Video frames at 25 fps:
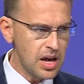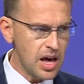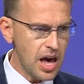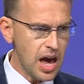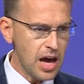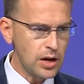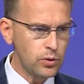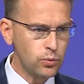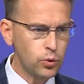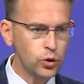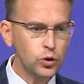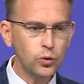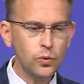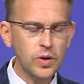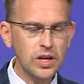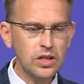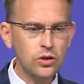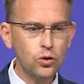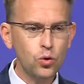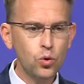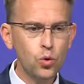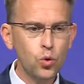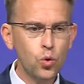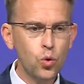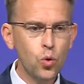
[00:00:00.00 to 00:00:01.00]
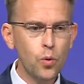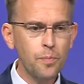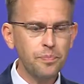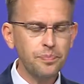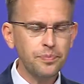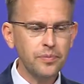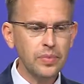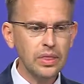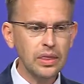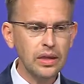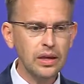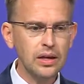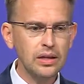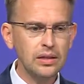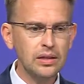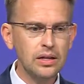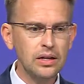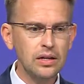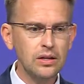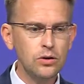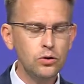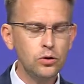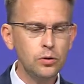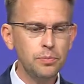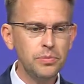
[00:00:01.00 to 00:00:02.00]
And what we do, the
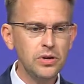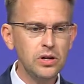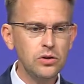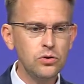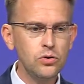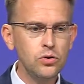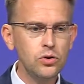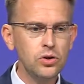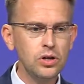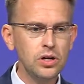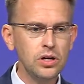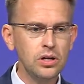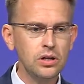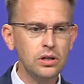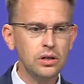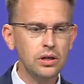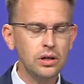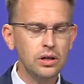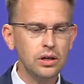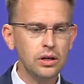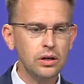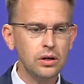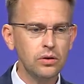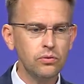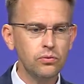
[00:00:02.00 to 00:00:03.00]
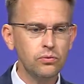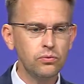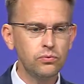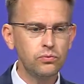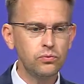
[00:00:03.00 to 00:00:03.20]
European Union, uh,